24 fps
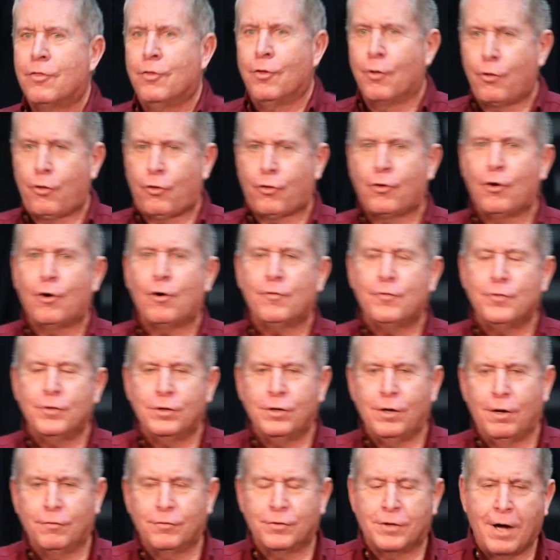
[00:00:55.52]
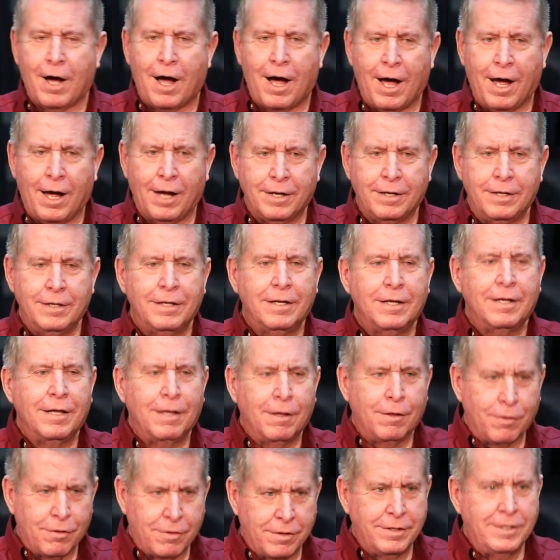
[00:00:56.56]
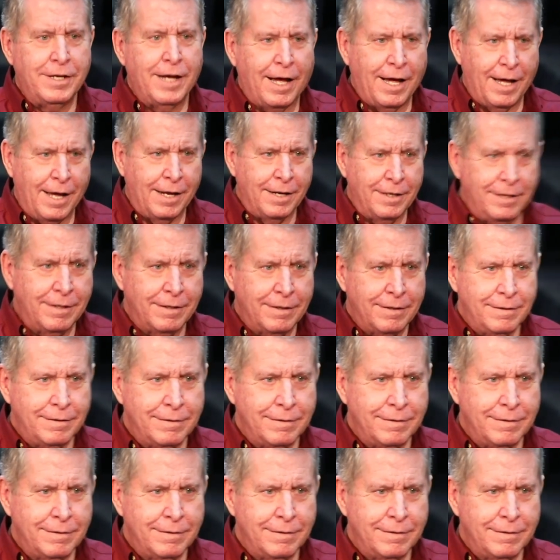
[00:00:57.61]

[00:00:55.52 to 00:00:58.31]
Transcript: the servant of God, is dead.